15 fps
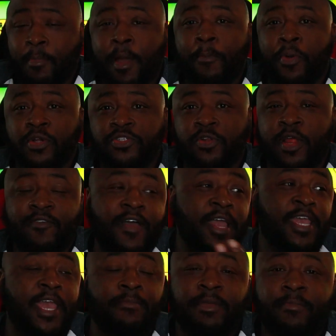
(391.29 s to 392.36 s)
my personal life, I
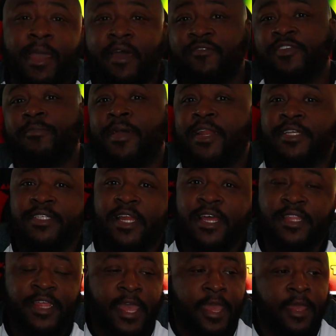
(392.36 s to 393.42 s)
can't be mad if somebody doesn't
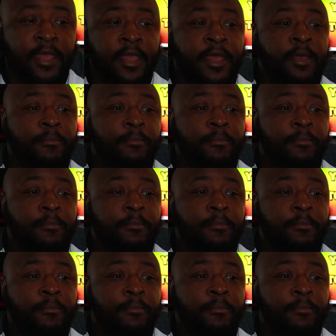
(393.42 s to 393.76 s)
like that.